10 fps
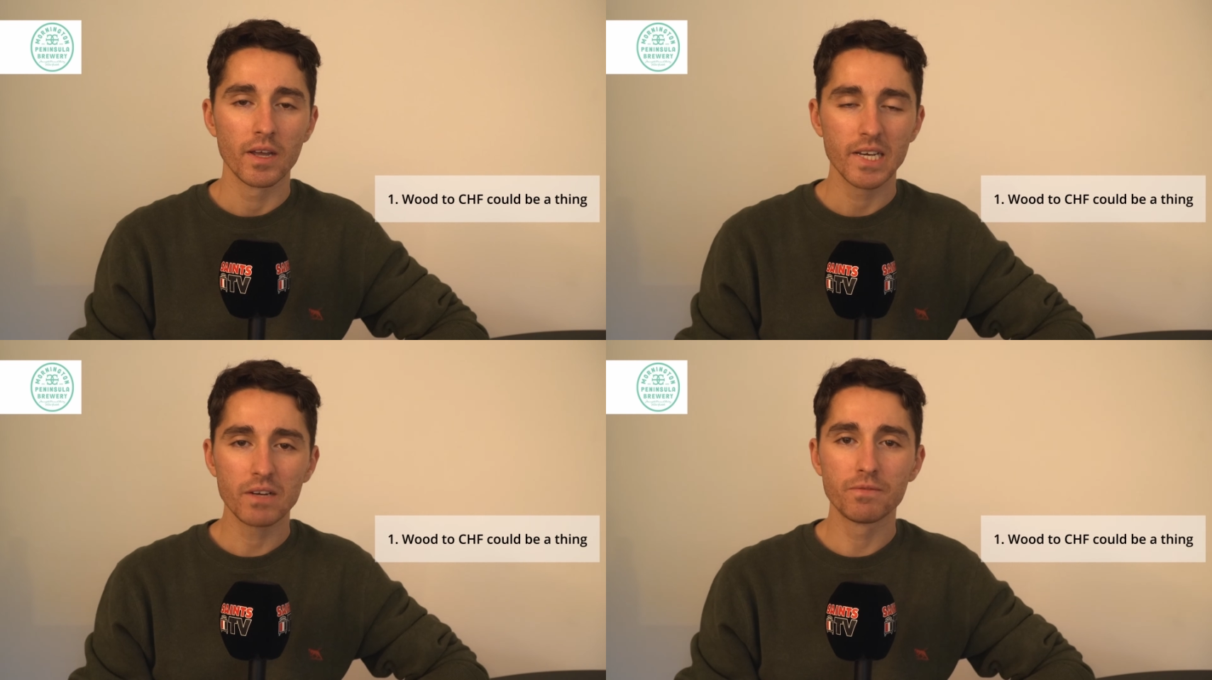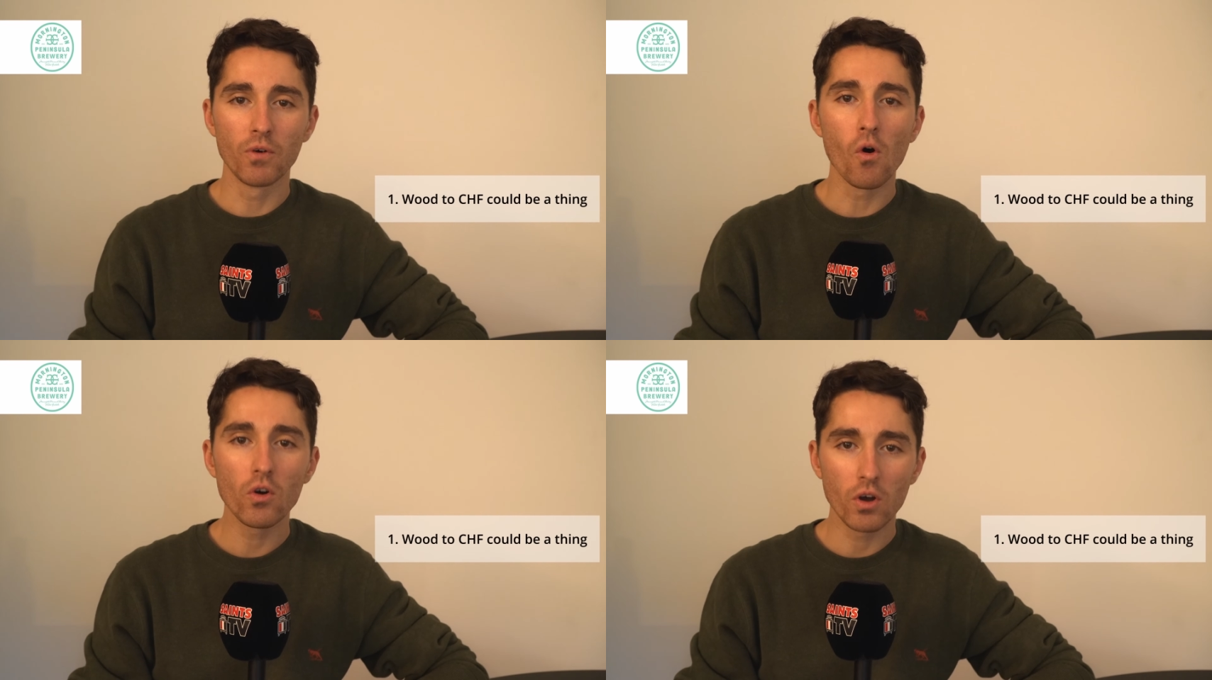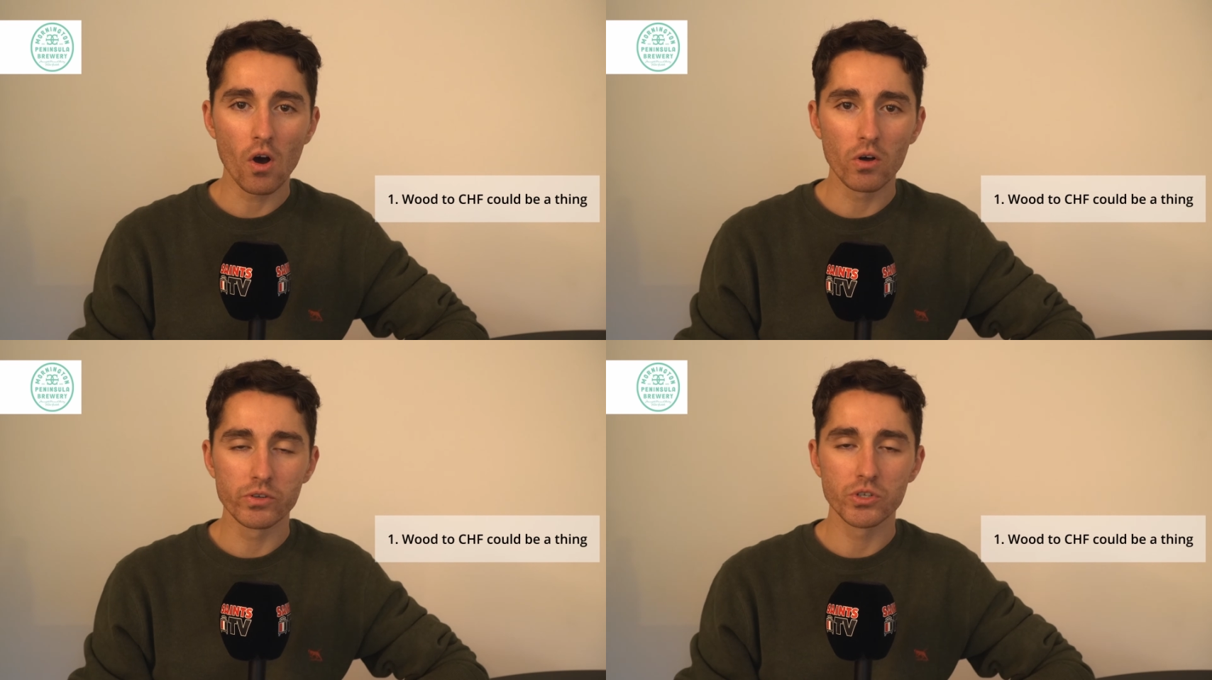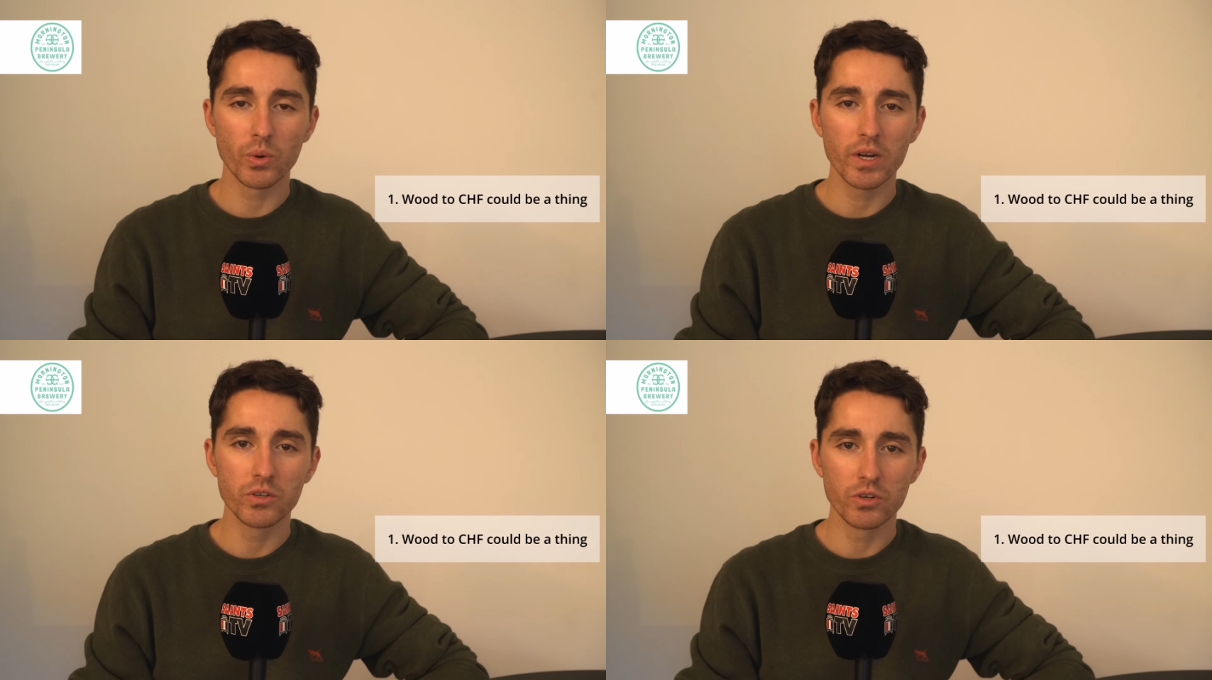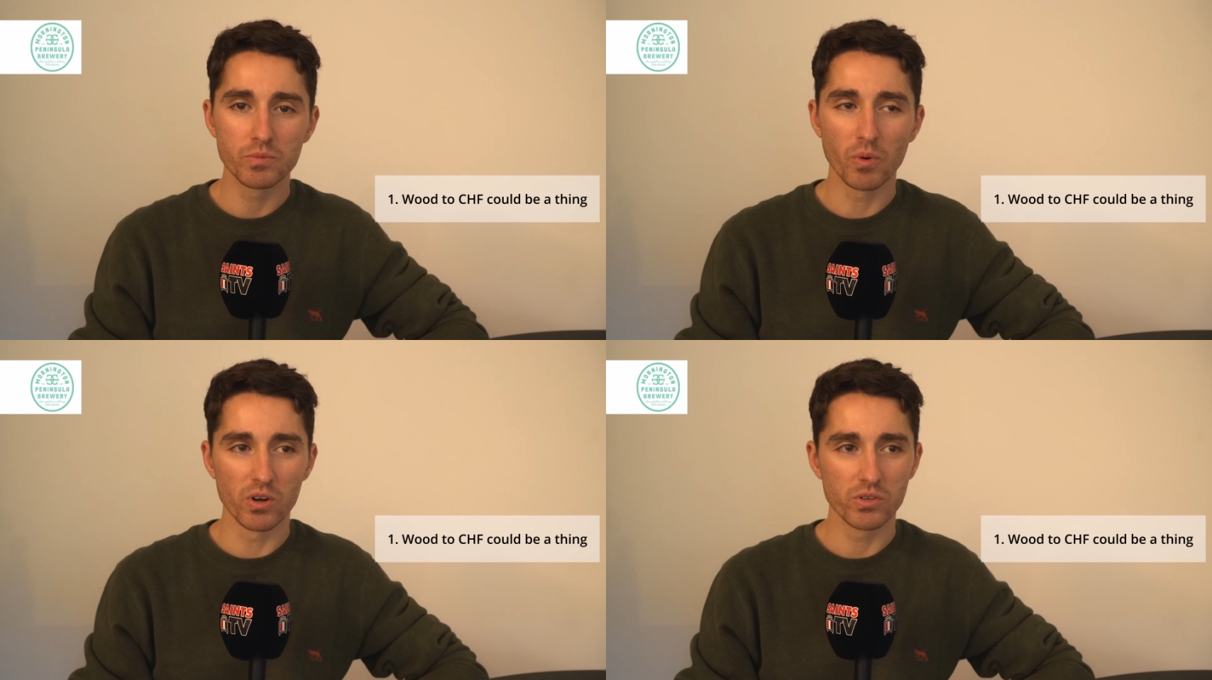Kicked 4 goals, 22
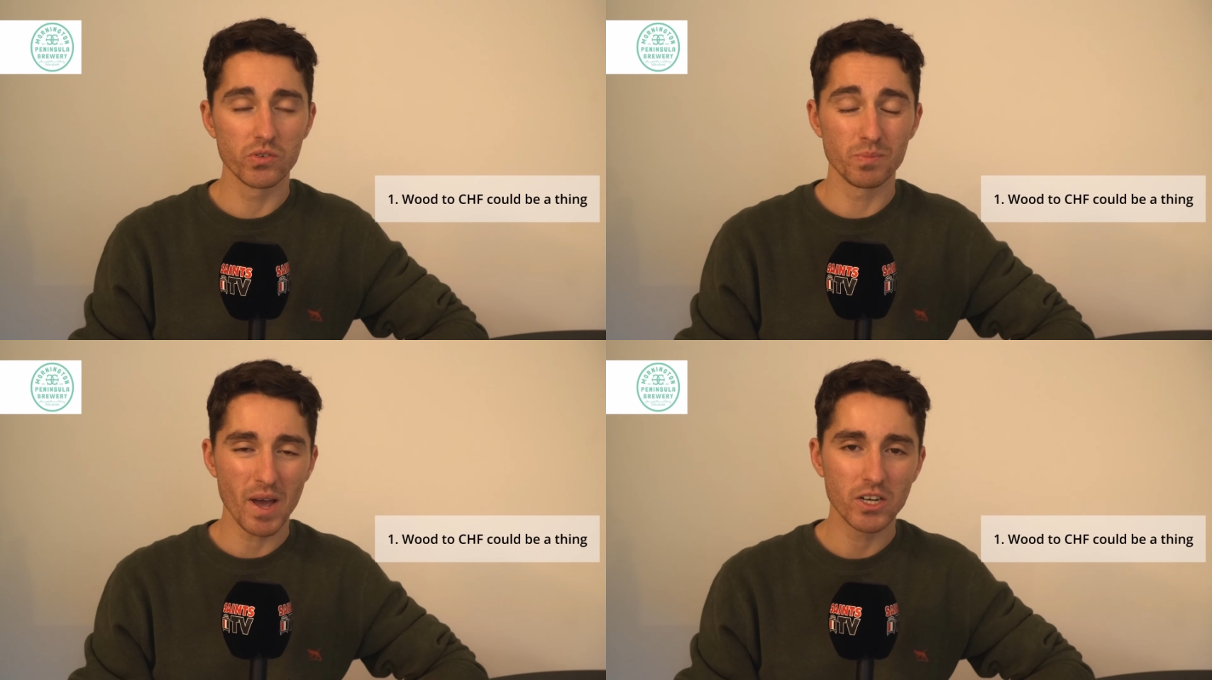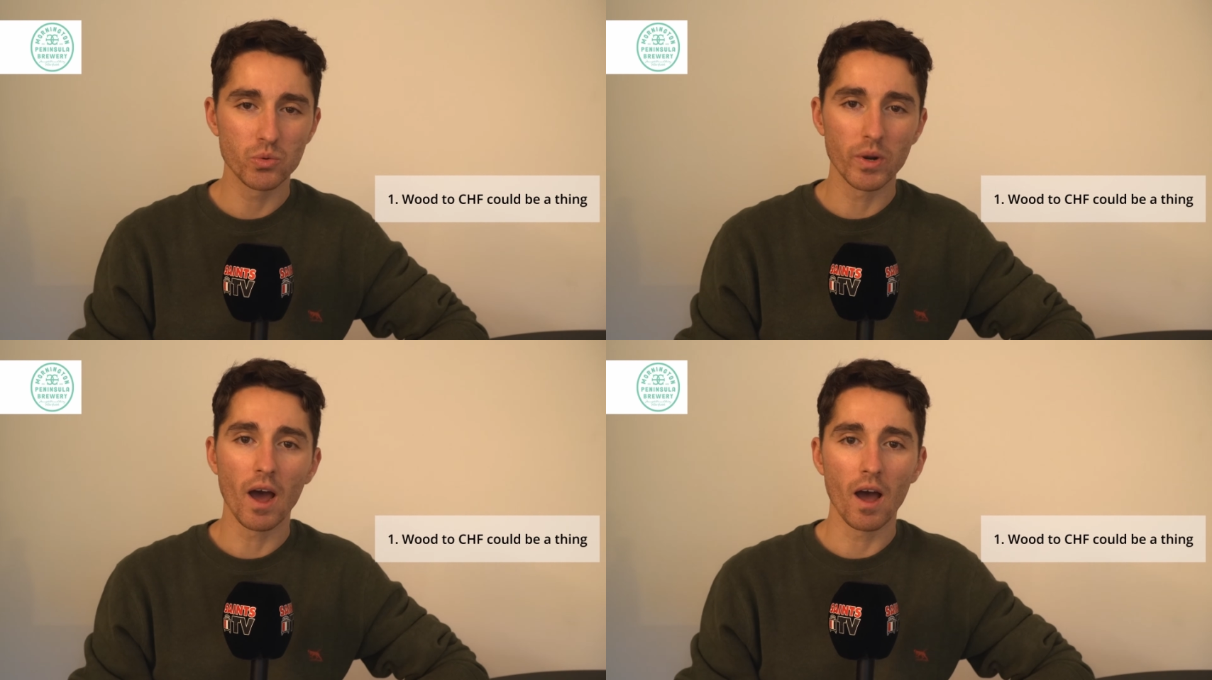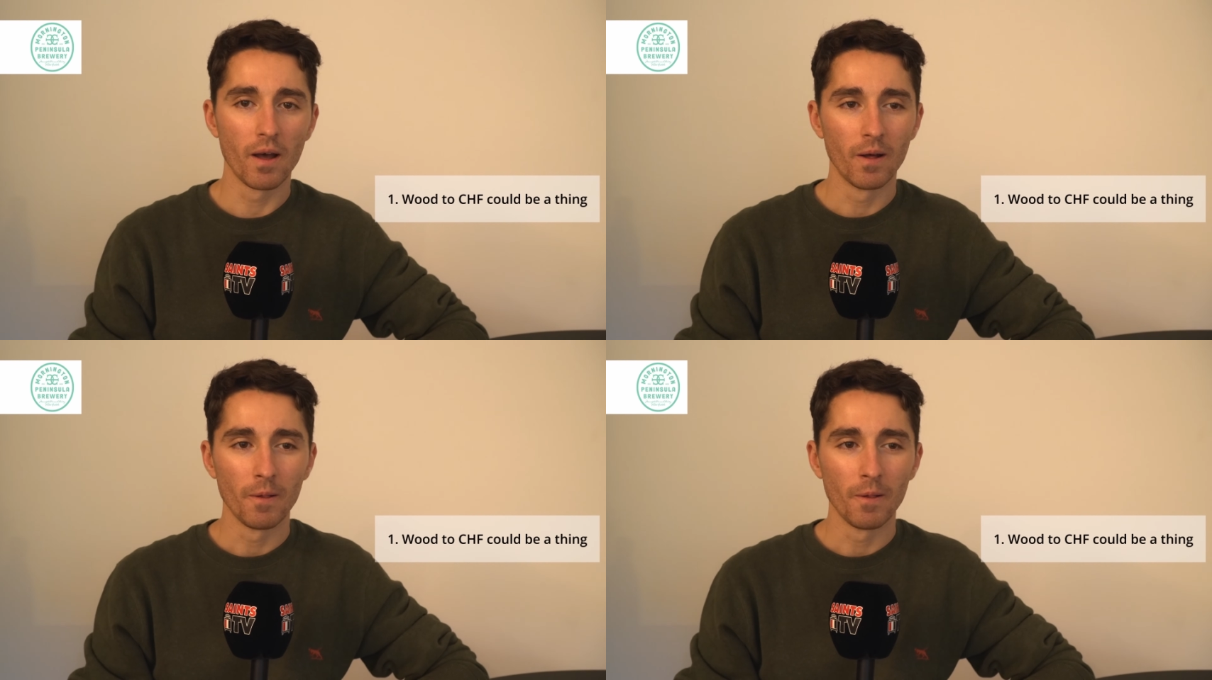disposals, match winner.